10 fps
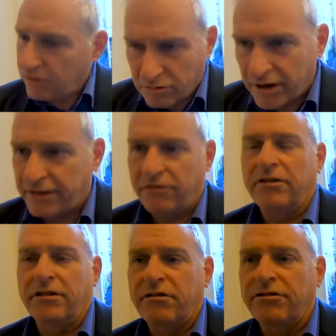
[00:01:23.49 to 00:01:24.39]
Quite
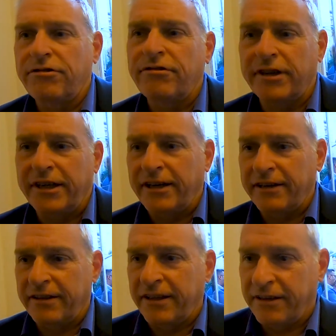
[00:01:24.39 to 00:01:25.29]
on the contrary,
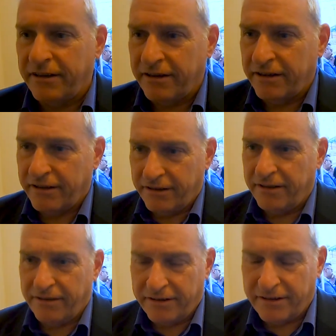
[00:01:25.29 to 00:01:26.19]
I think
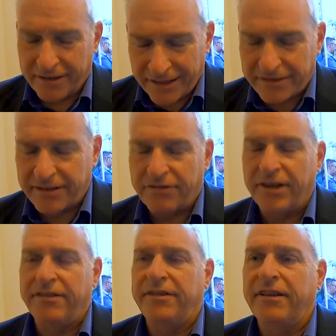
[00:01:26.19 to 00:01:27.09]
that's the
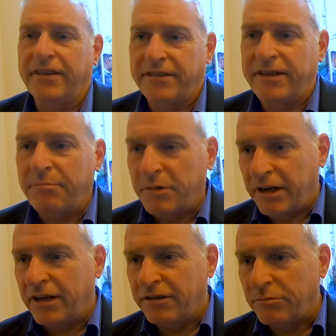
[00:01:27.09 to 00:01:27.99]
great thing that's
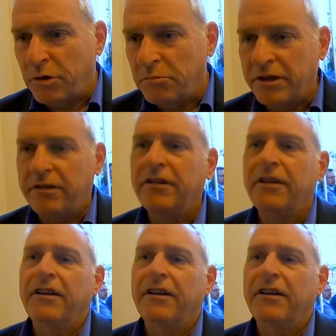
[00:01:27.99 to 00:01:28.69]
happening at the moment.